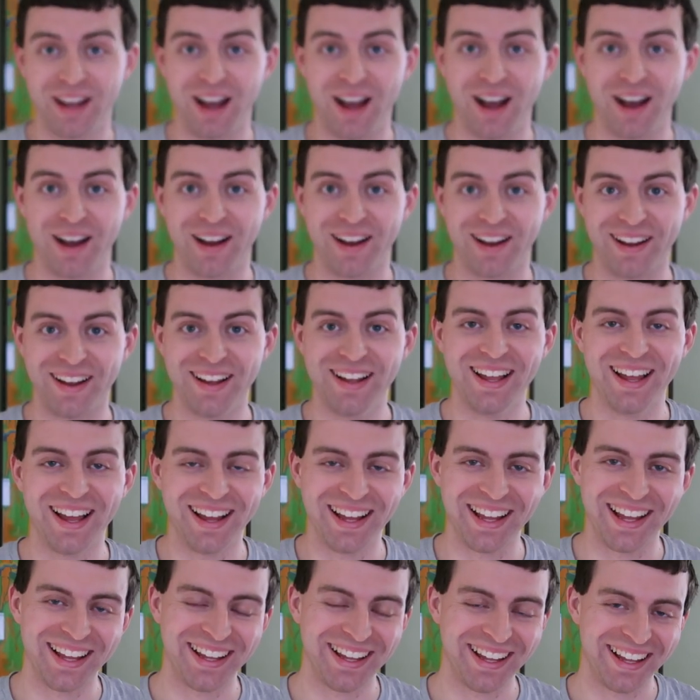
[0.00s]

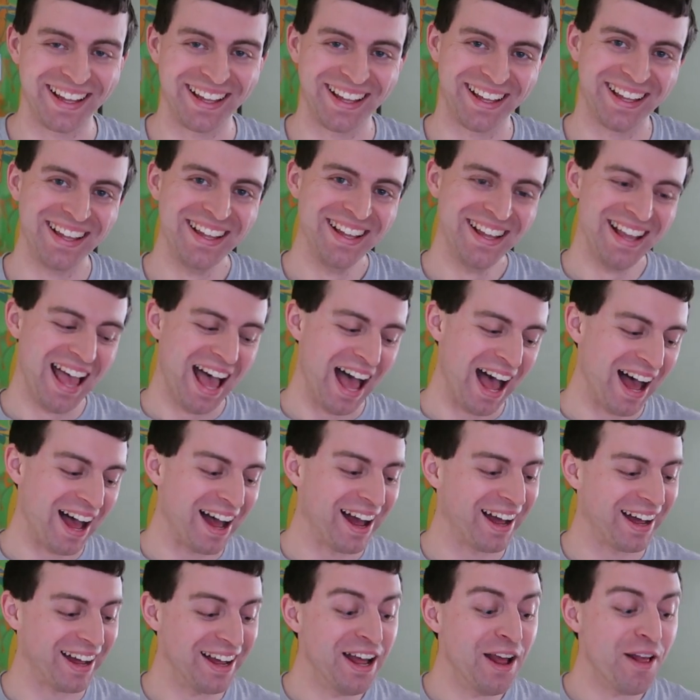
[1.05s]
The
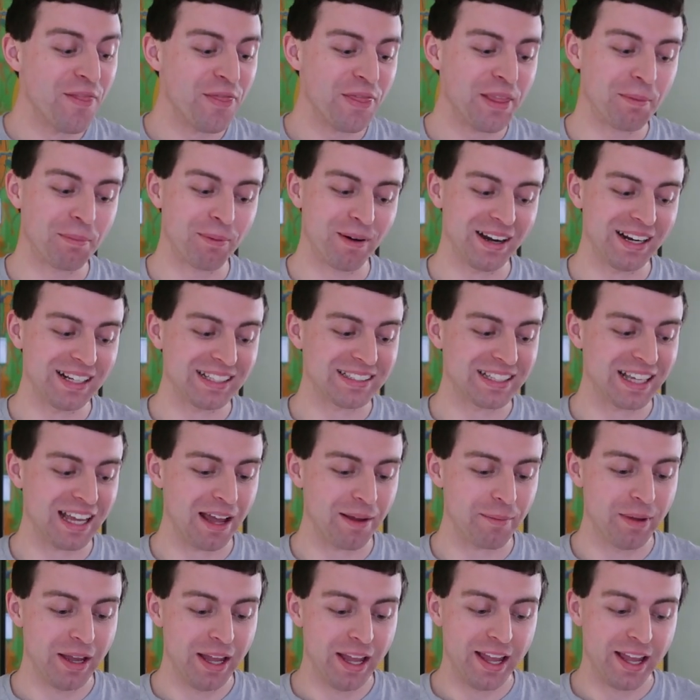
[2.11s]
Brady
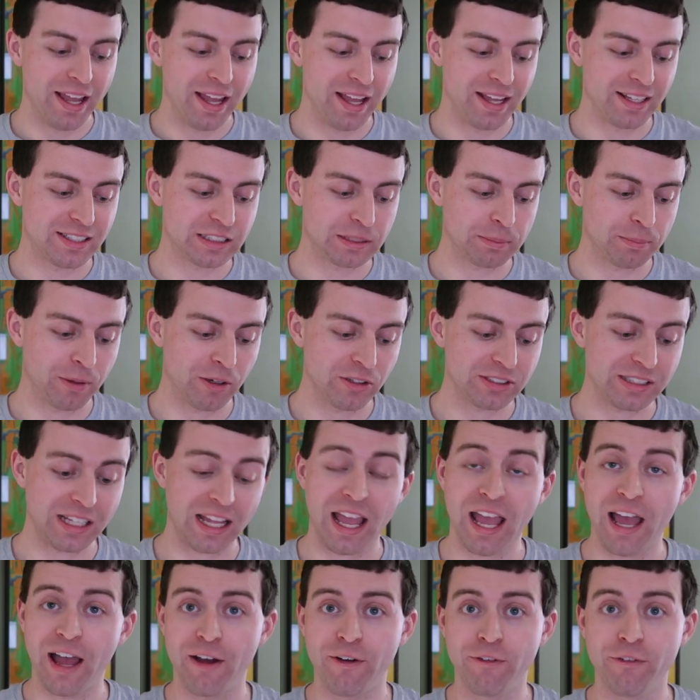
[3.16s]
tab, it's supposed to
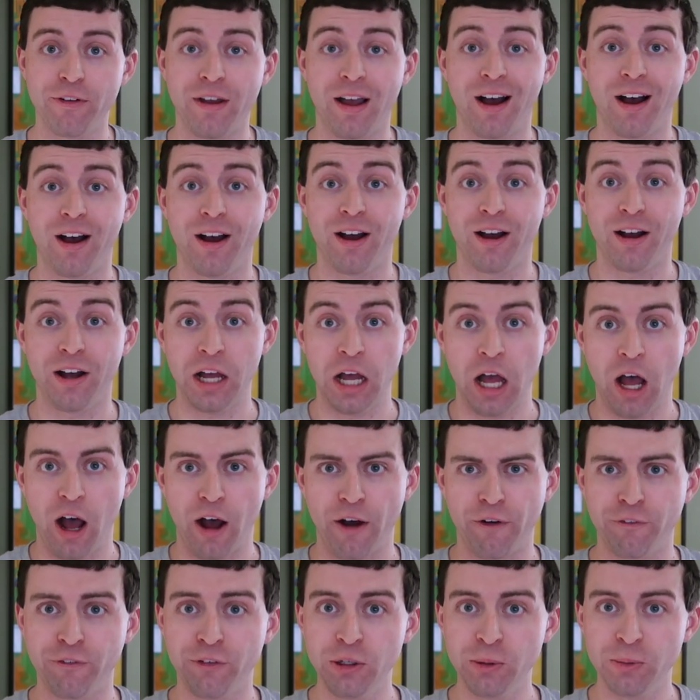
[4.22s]
have a
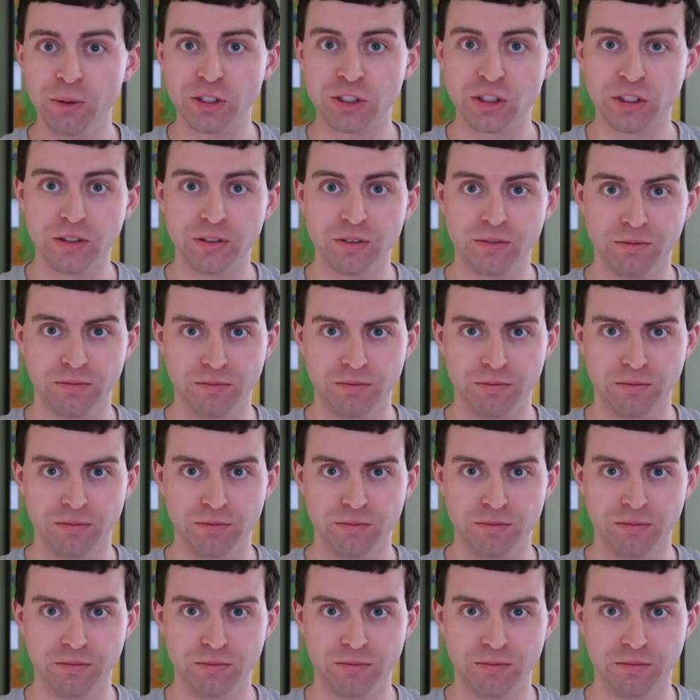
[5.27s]
few